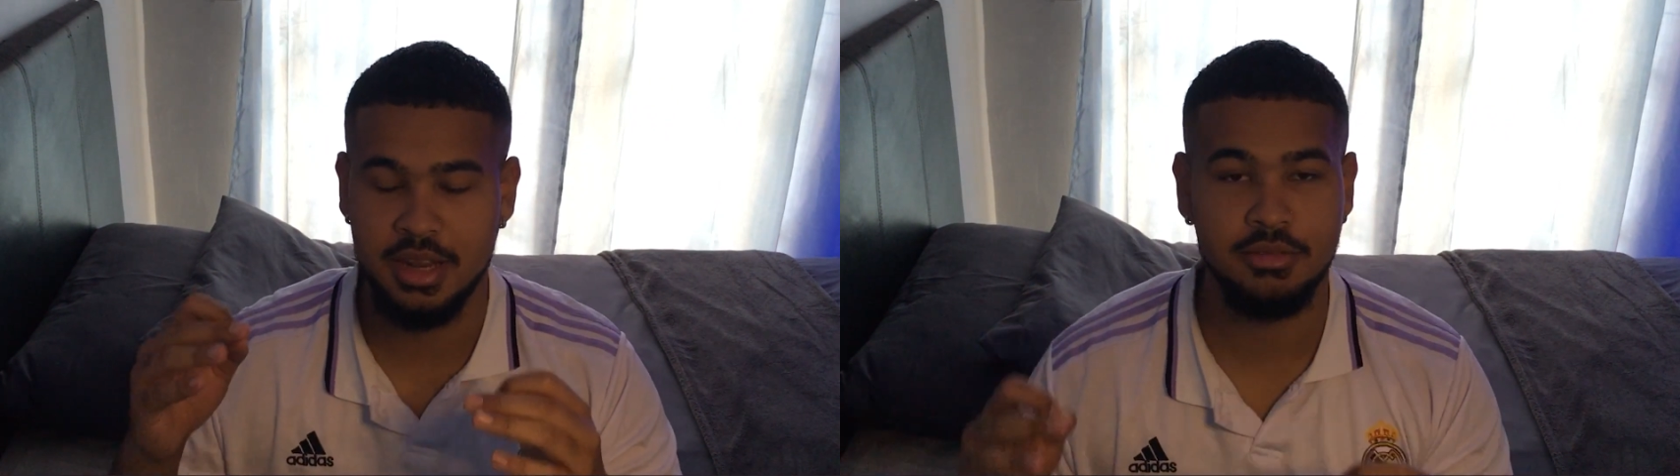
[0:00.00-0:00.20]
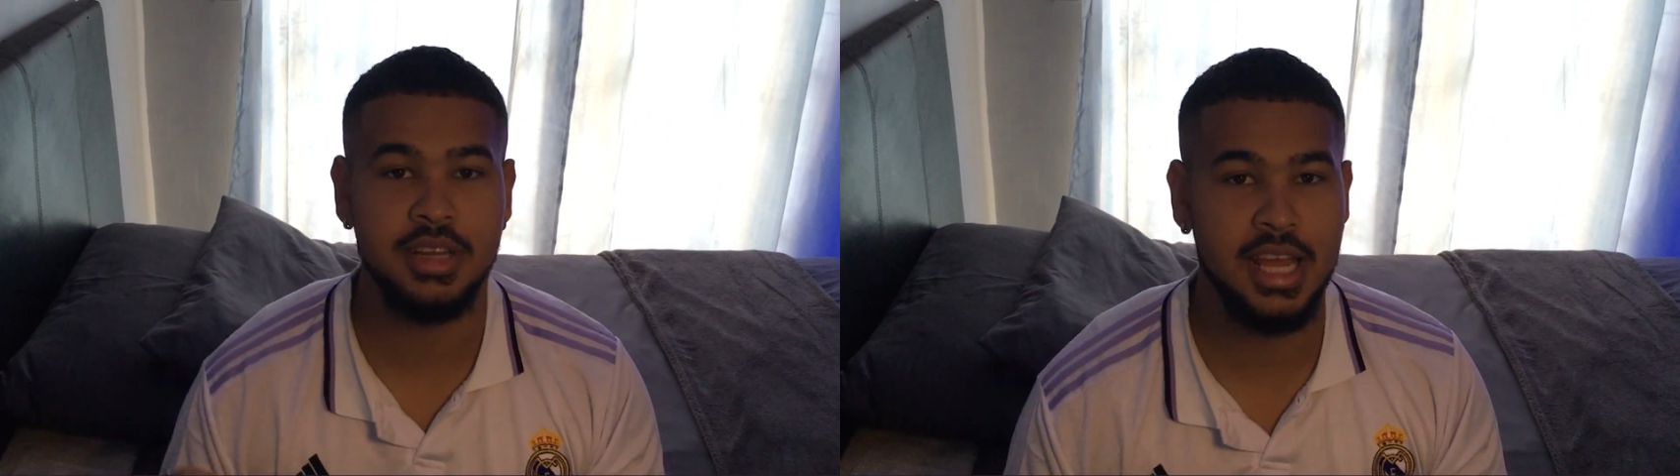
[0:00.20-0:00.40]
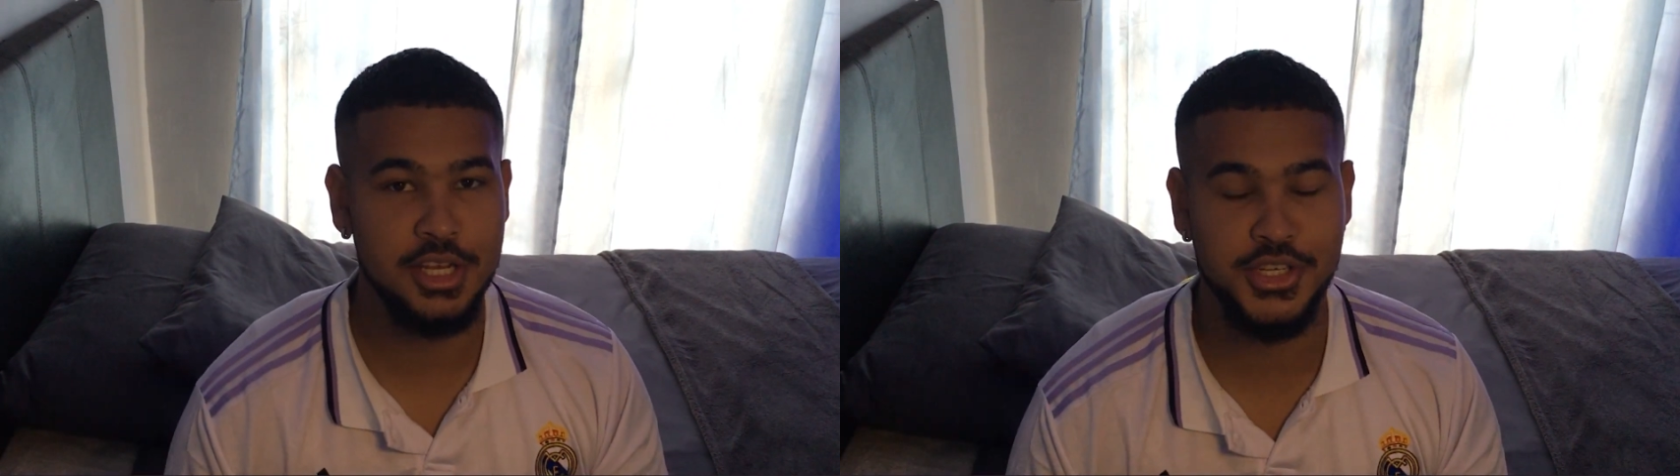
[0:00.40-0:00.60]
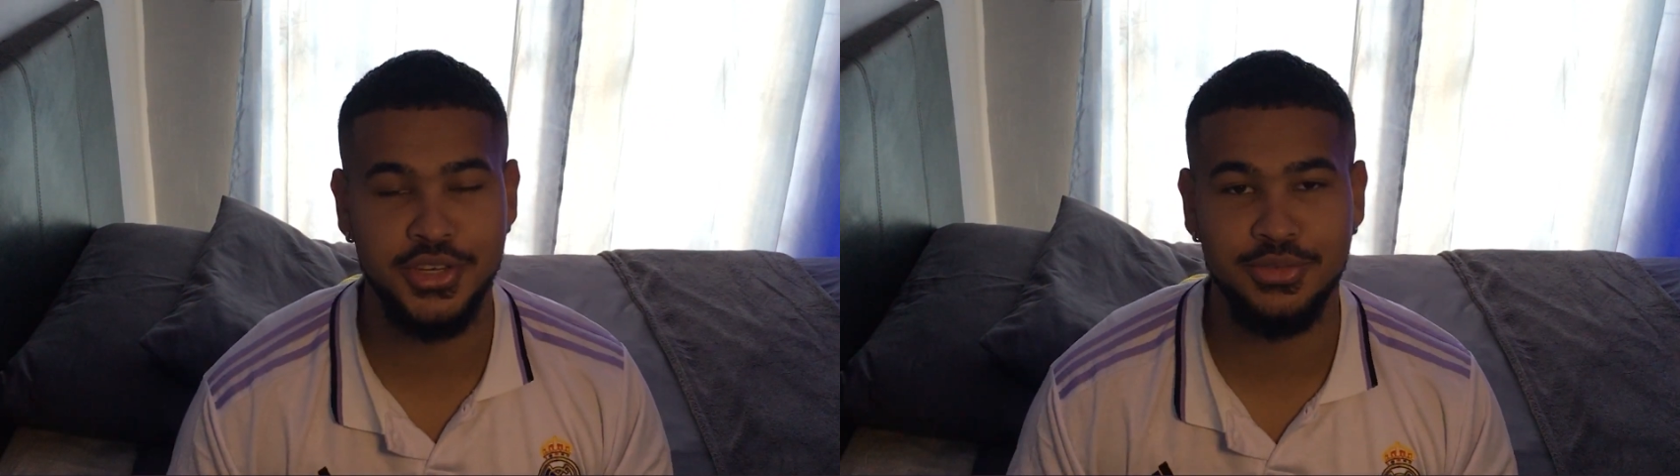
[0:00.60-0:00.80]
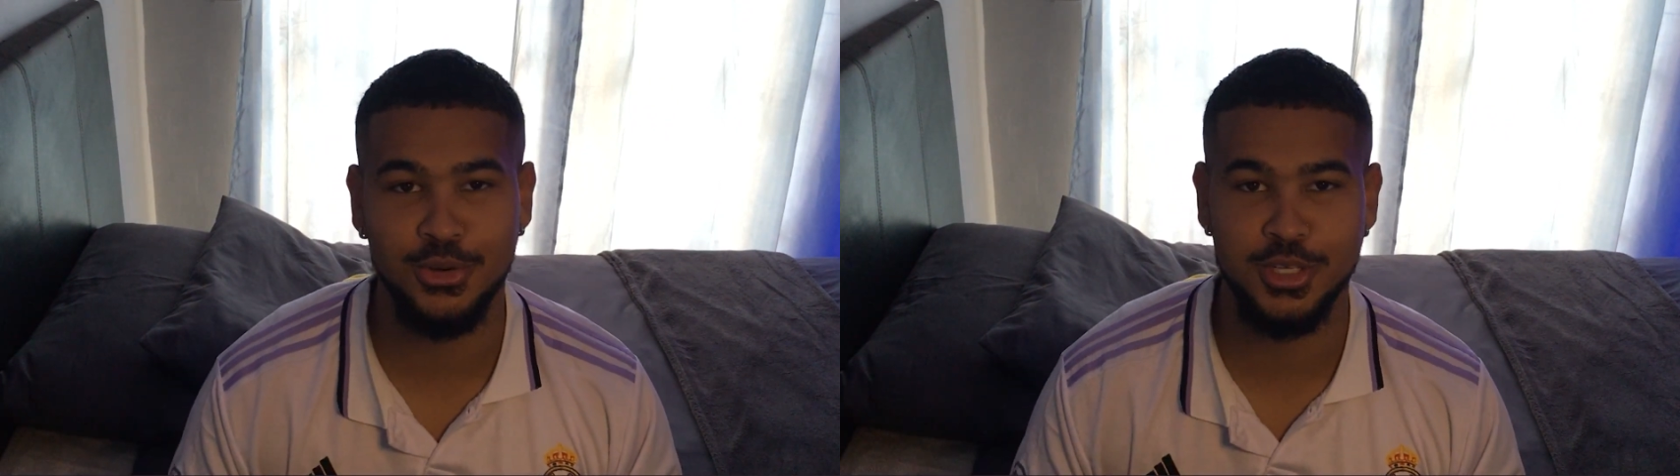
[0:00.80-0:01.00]
NVIDIA
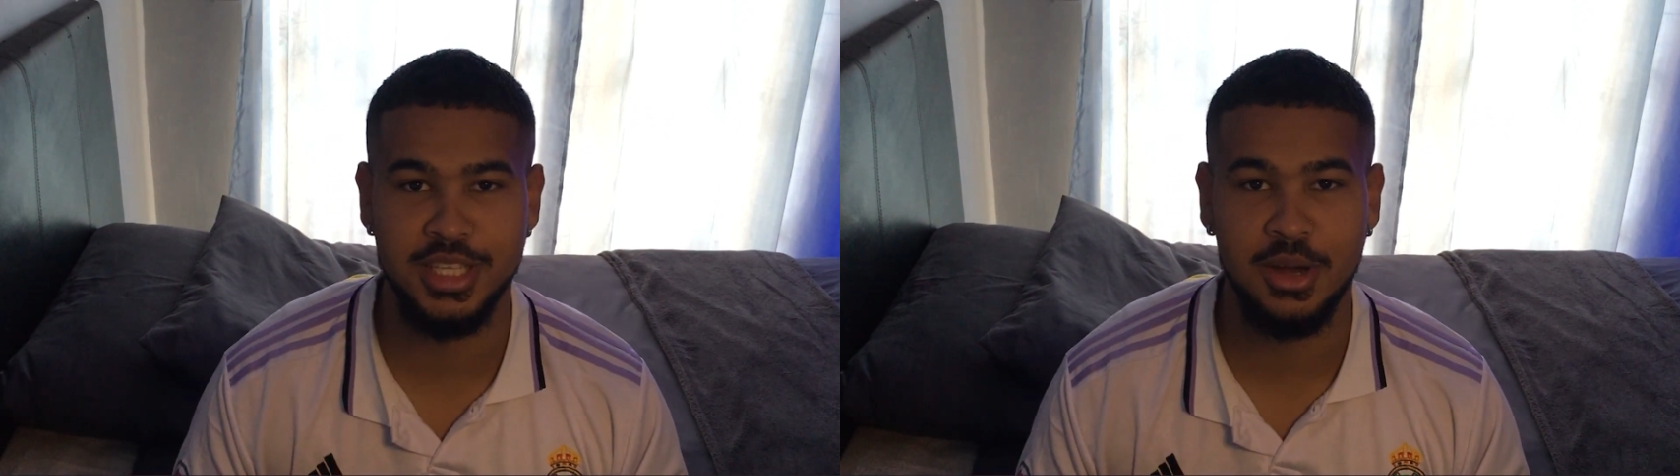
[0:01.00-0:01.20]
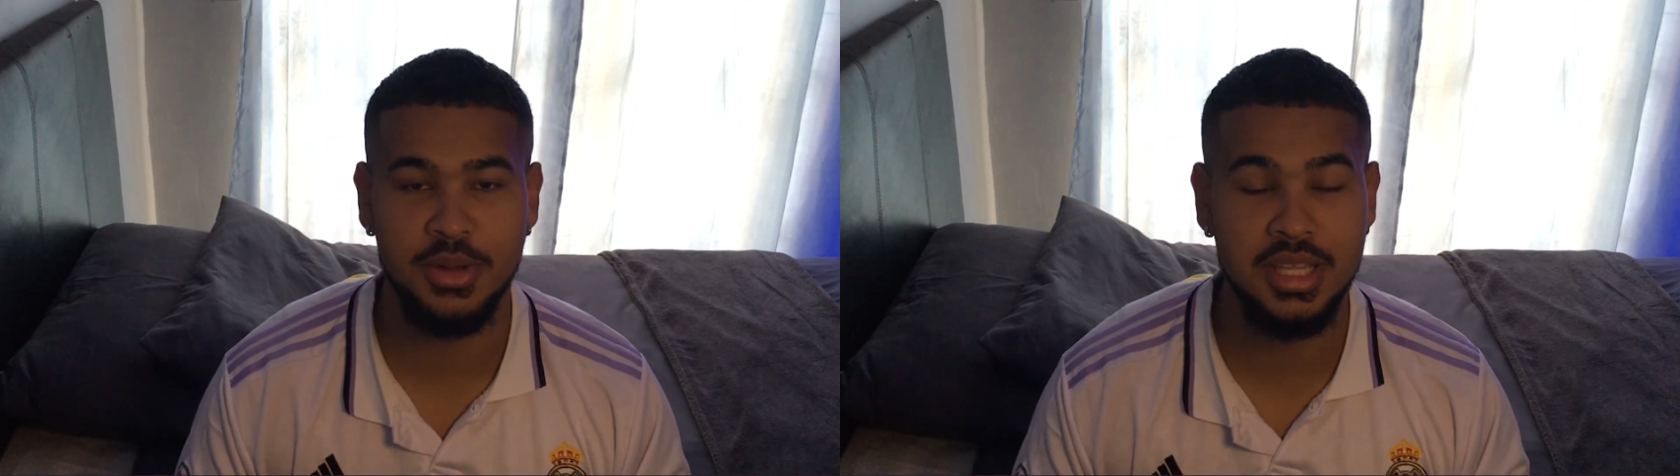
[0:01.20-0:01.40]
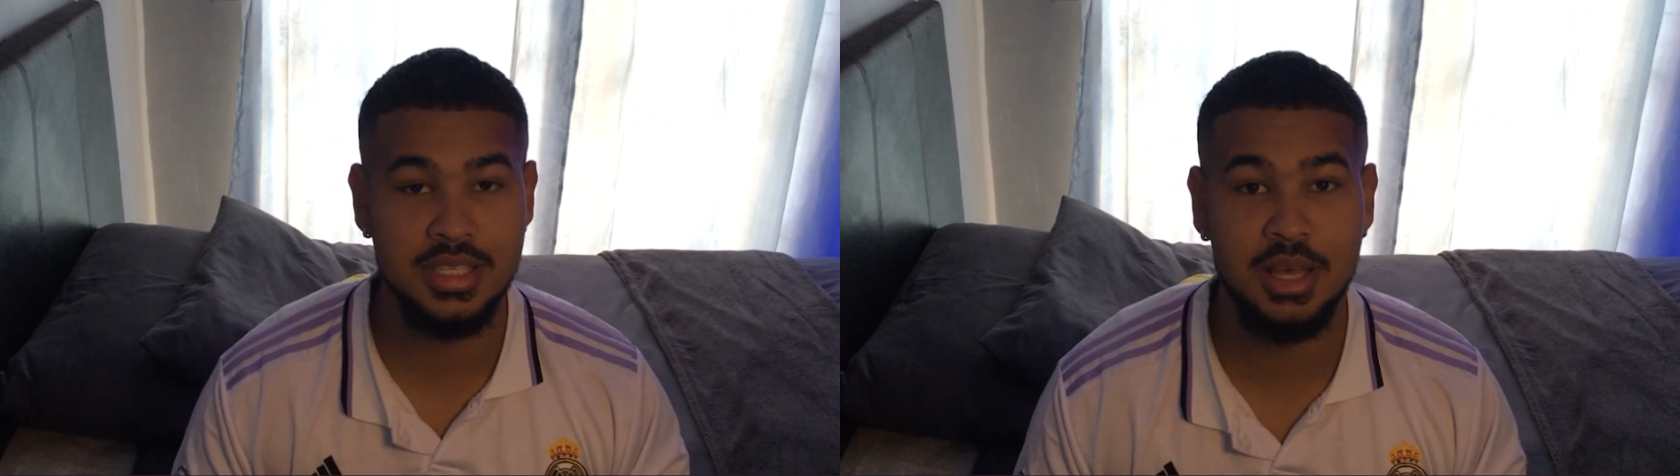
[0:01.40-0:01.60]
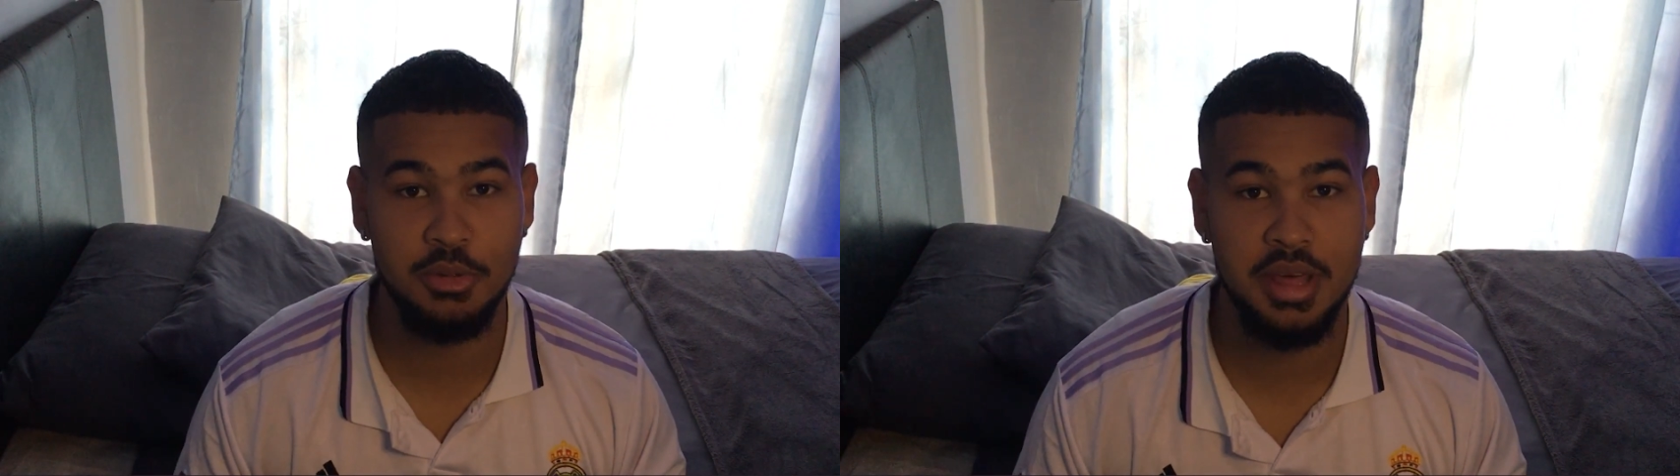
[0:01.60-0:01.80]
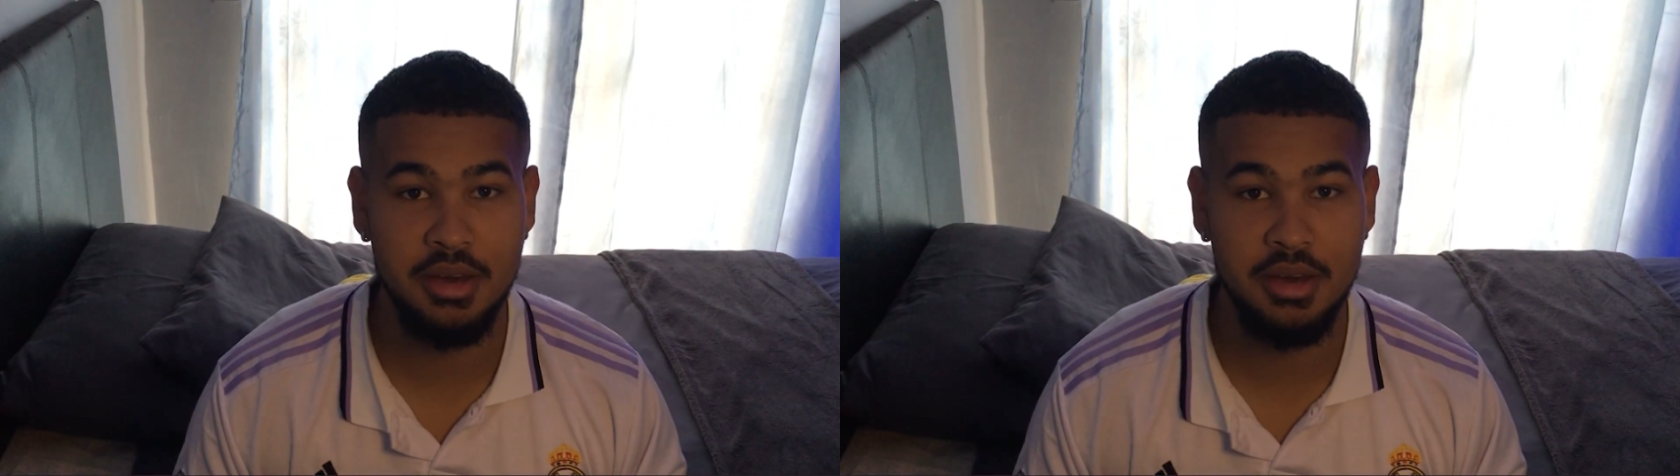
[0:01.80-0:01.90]
GeForce Now in South